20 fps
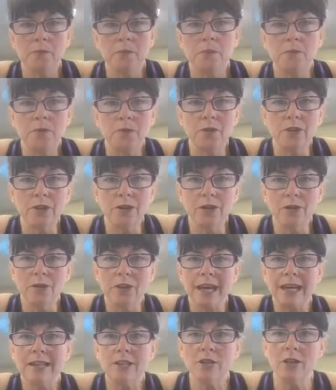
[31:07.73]
So
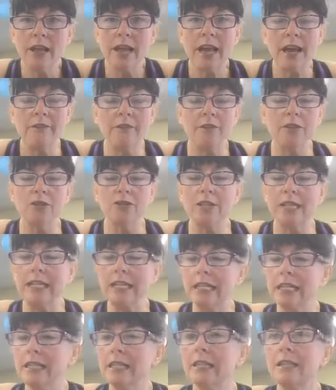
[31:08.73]
that's all I have. If there's
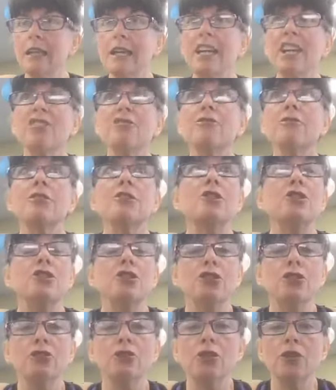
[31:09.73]
anything that interests
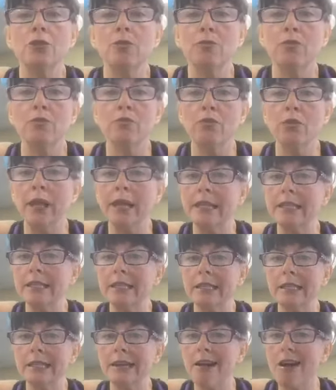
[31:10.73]
you, place in
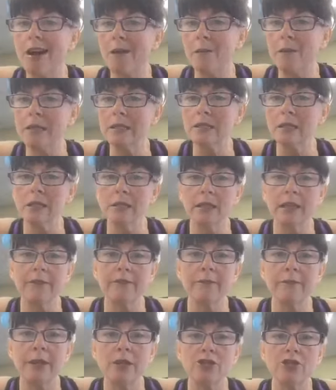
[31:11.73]
the comments like they've
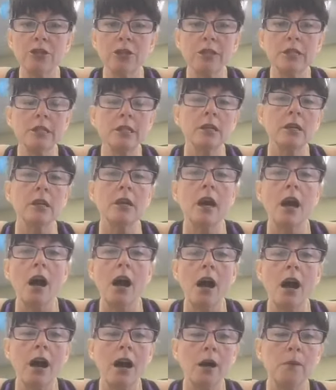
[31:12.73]
mentioned
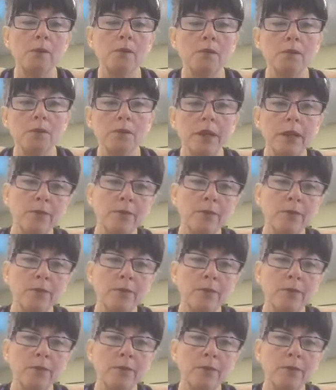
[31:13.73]
in